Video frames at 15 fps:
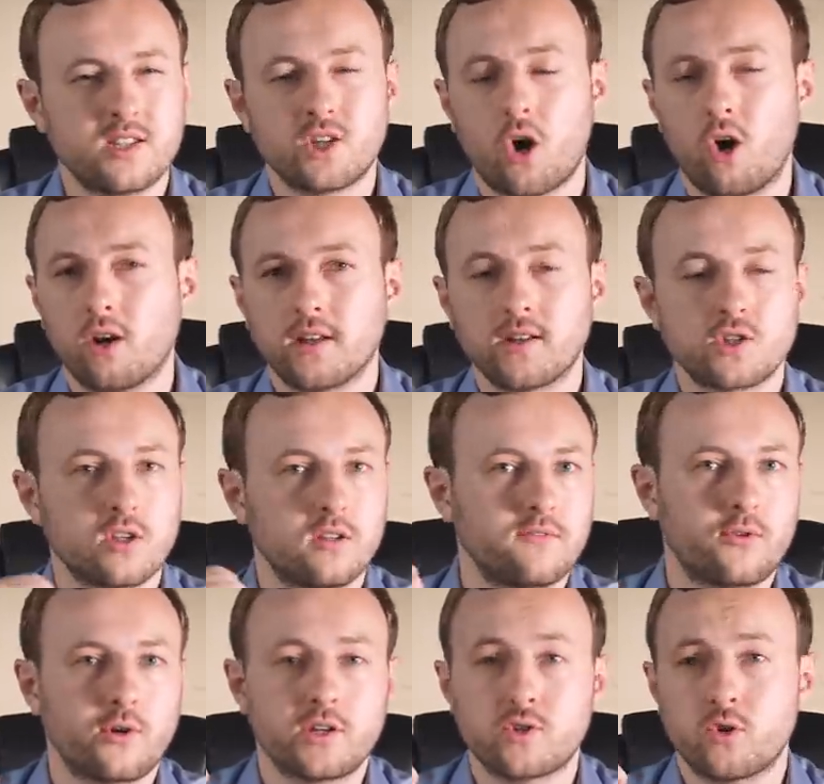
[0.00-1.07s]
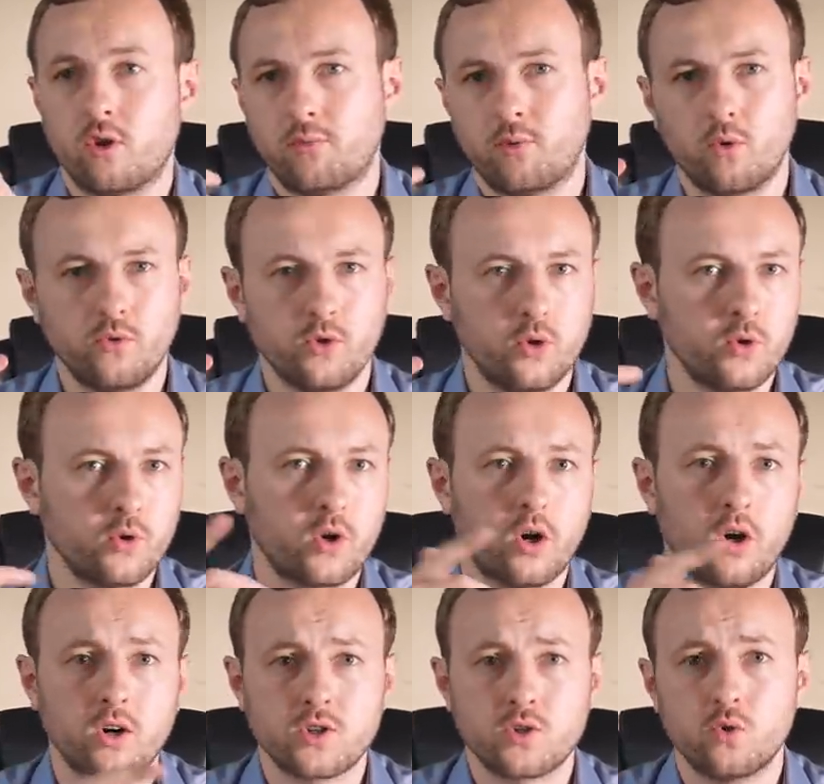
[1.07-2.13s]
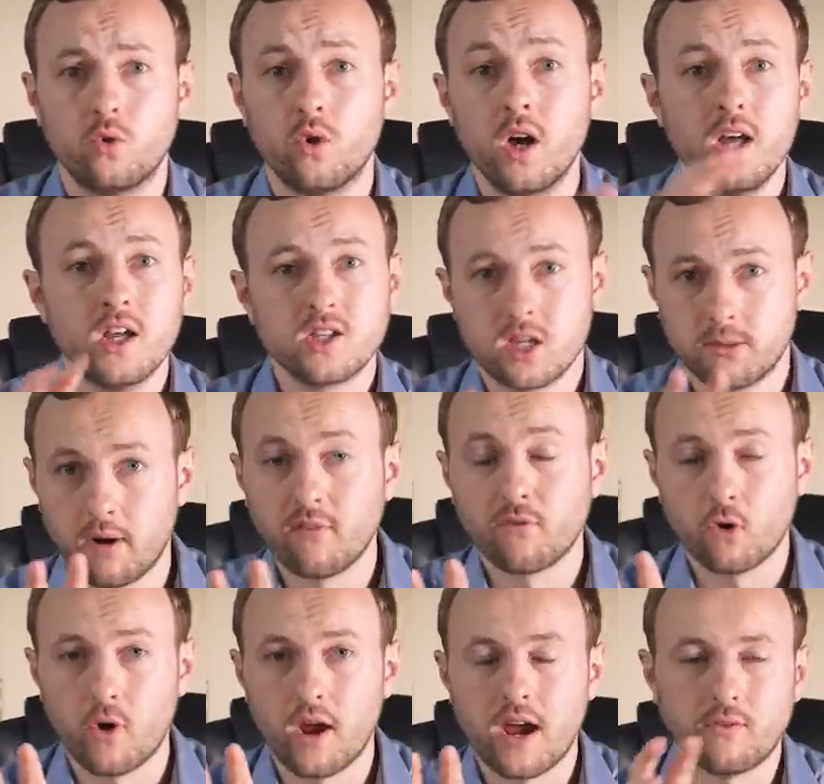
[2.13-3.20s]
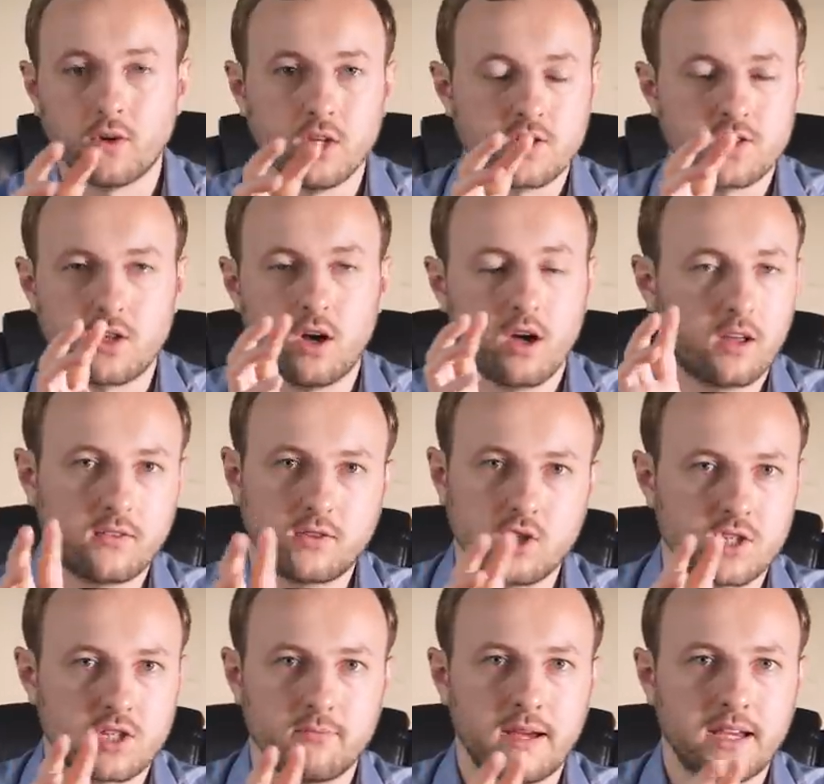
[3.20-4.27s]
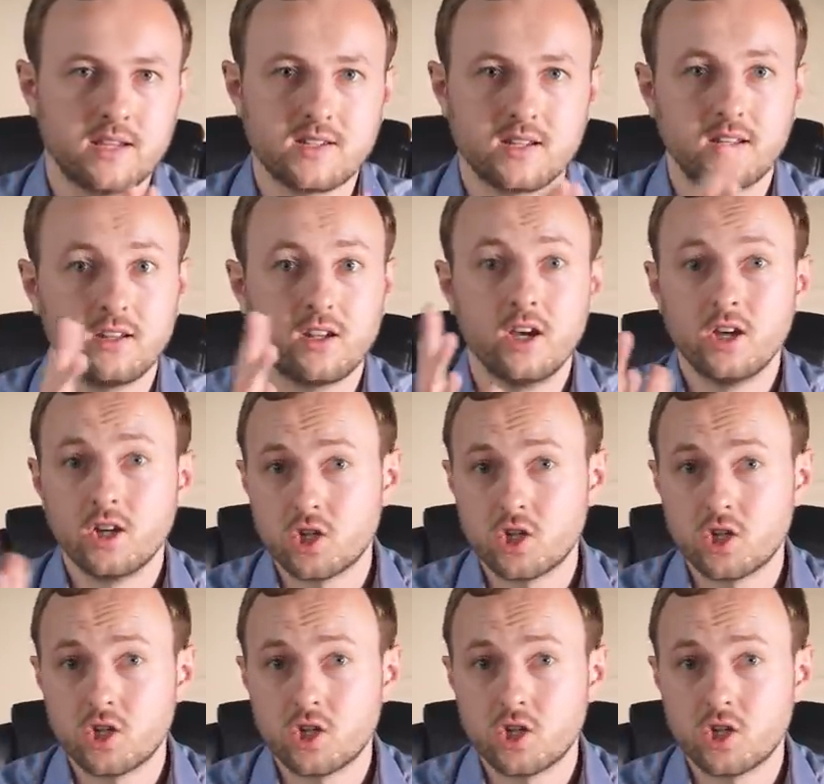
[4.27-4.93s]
Darlington, for example, Newcastle, some other areas that are just amazing.